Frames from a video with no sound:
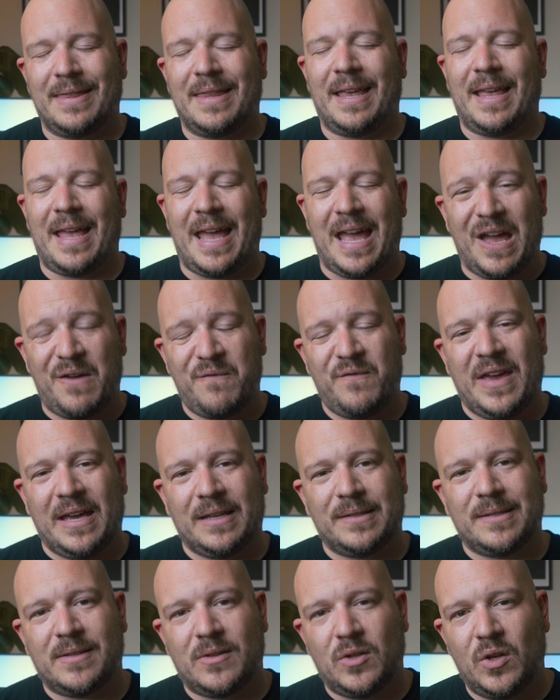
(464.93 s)
the
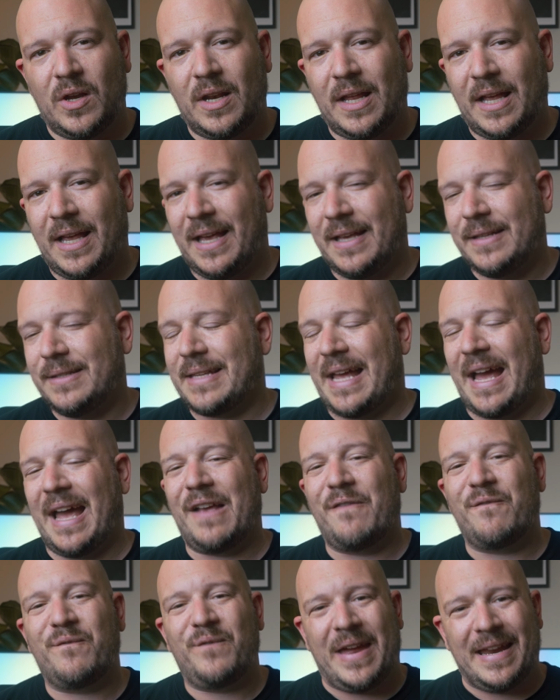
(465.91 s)
FX30 is a
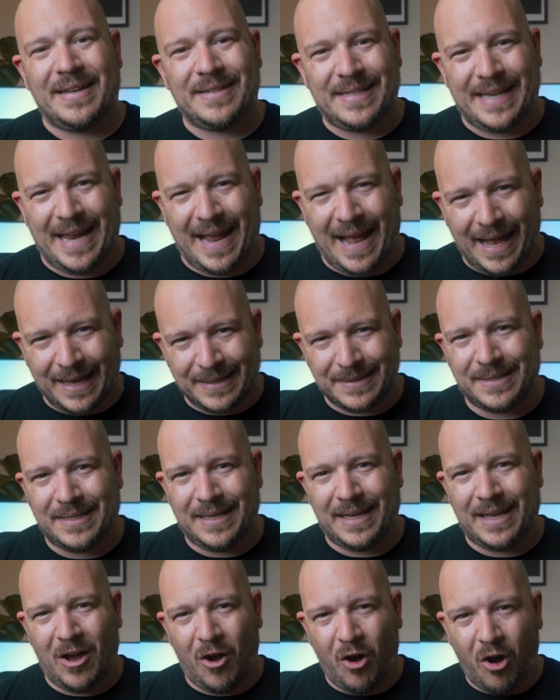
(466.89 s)

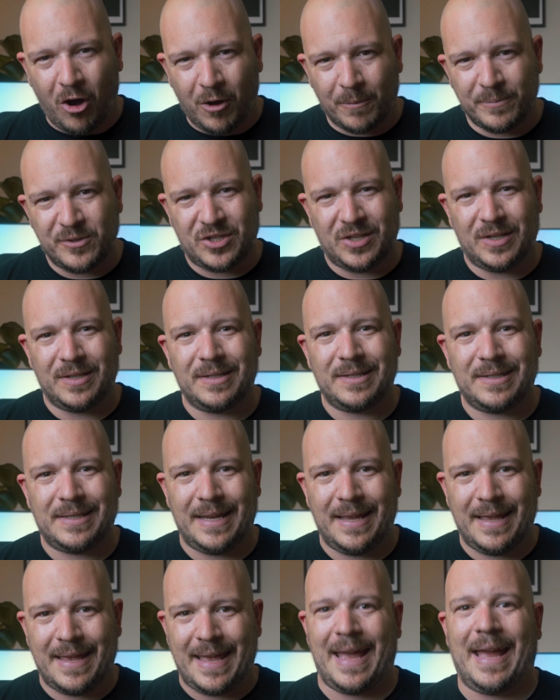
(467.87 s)
fantastic option to
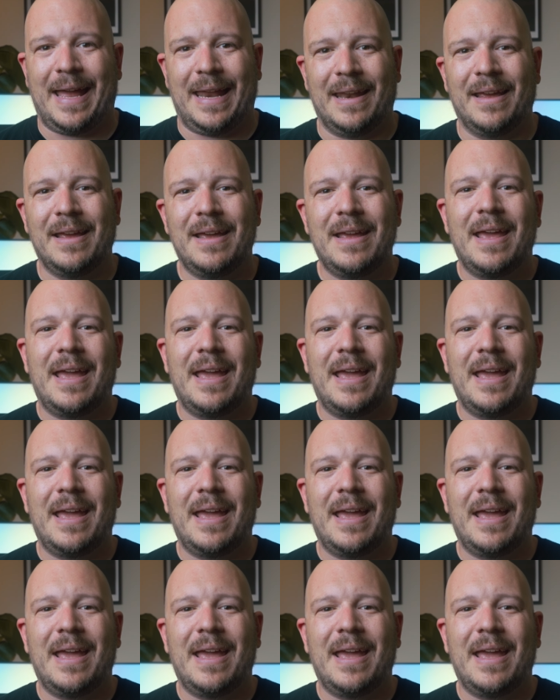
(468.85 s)
get.